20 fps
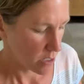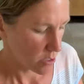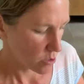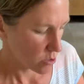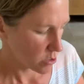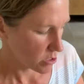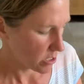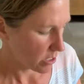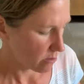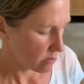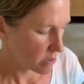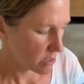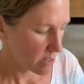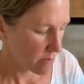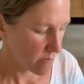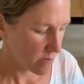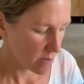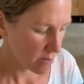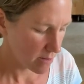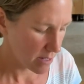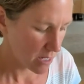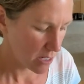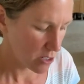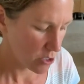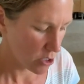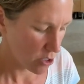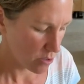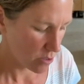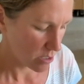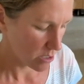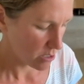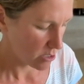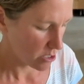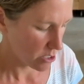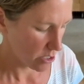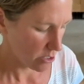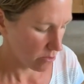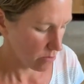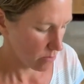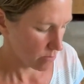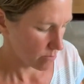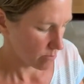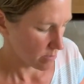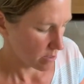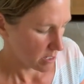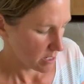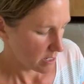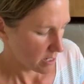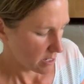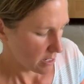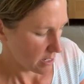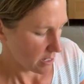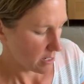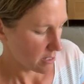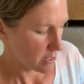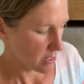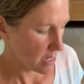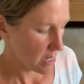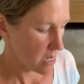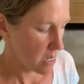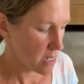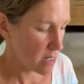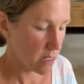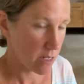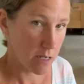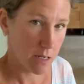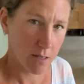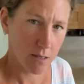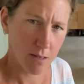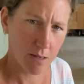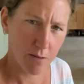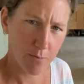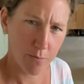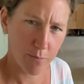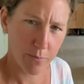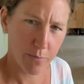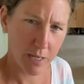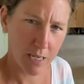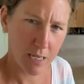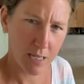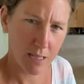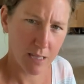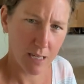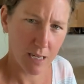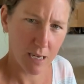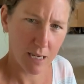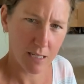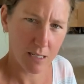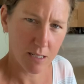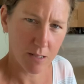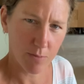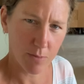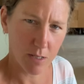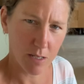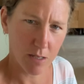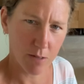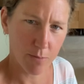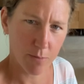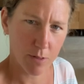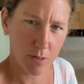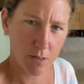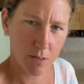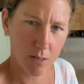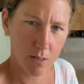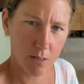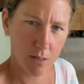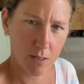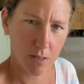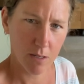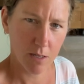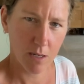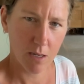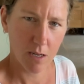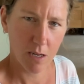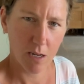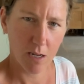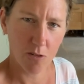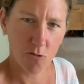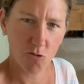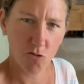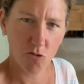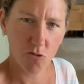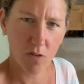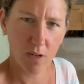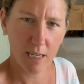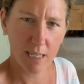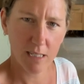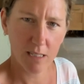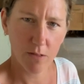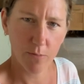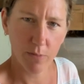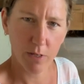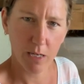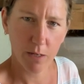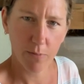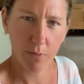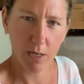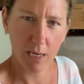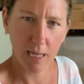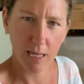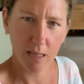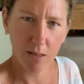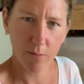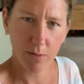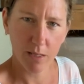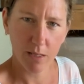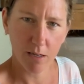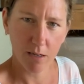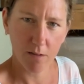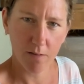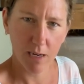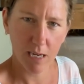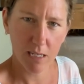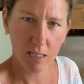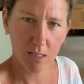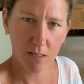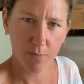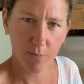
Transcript: So different things you can do is either picking the items up and trying to manipulate them in the grasp.